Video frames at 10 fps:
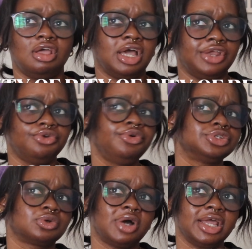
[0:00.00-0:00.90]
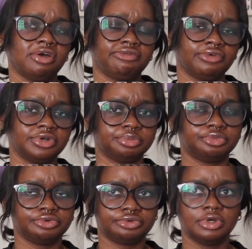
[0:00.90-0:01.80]
I know it's quite
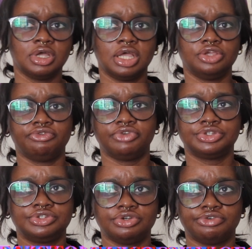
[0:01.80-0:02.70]
affordable. University